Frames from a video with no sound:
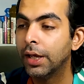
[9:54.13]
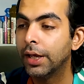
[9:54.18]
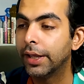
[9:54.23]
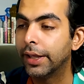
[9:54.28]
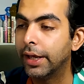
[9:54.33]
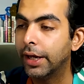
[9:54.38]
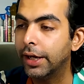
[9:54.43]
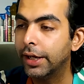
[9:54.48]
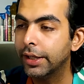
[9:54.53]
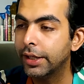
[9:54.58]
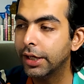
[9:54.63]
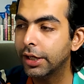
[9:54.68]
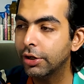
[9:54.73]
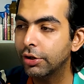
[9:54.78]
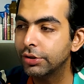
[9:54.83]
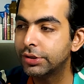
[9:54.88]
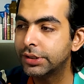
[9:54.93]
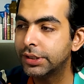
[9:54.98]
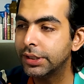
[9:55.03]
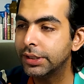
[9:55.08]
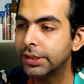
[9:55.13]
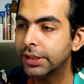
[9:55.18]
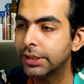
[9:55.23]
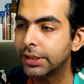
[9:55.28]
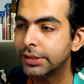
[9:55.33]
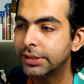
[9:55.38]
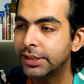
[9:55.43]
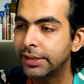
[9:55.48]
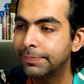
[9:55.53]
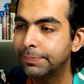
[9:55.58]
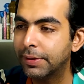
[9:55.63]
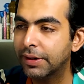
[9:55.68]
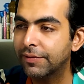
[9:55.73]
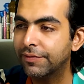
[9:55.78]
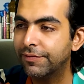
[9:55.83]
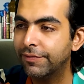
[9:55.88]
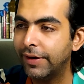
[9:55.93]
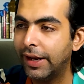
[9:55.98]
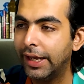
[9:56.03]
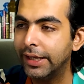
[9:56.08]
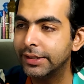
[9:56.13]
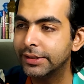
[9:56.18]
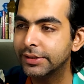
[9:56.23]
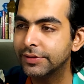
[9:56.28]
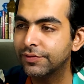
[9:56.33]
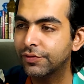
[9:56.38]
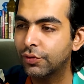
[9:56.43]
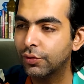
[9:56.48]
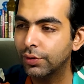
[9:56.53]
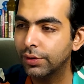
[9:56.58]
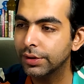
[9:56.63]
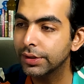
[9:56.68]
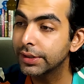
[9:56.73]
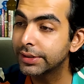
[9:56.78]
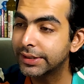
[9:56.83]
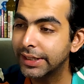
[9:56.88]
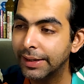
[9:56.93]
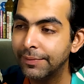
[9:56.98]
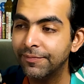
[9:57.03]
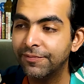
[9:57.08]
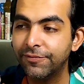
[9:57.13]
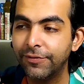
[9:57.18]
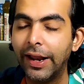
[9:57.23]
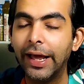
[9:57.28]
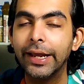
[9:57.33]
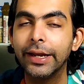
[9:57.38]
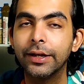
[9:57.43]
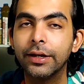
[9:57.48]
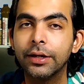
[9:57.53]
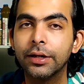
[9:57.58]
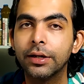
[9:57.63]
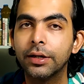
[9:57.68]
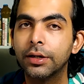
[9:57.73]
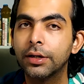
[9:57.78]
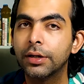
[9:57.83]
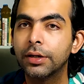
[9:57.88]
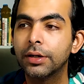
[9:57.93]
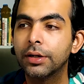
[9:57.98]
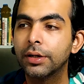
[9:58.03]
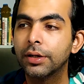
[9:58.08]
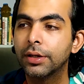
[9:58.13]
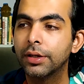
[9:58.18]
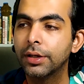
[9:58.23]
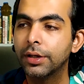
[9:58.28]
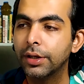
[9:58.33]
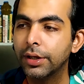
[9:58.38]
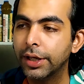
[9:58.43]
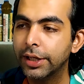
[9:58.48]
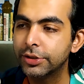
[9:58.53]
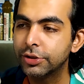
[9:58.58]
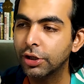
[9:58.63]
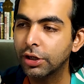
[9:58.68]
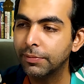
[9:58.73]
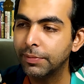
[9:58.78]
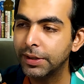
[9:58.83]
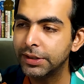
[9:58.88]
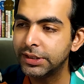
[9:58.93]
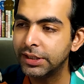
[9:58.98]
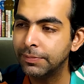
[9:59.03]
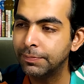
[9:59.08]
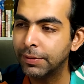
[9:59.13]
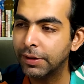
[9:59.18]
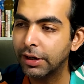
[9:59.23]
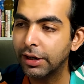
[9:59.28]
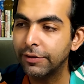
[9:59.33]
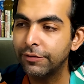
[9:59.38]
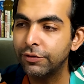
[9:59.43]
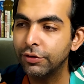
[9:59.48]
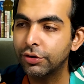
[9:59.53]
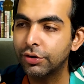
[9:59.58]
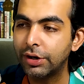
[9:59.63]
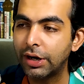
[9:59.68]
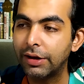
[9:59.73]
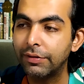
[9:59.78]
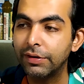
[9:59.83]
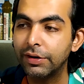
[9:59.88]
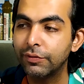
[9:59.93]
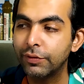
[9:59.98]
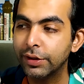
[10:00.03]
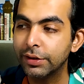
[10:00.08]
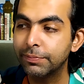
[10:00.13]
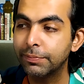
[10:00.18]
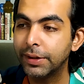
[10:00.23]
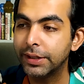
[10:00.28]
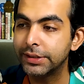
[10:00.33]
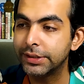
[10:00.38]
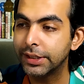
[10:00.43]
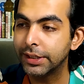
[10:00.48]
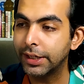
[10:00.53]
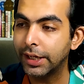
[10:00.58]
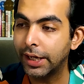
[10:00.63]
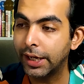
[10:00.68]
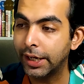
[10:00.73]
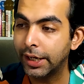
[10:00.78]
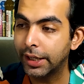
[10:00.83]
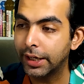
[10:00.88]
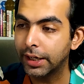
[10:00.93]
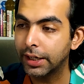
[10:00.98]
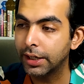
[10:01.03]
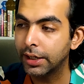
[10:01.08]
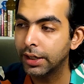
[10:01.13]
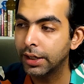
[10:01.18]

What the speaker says: Yeah, here you see that the cheaper flights, the same flight is going to be cheaper if you travel with budget air.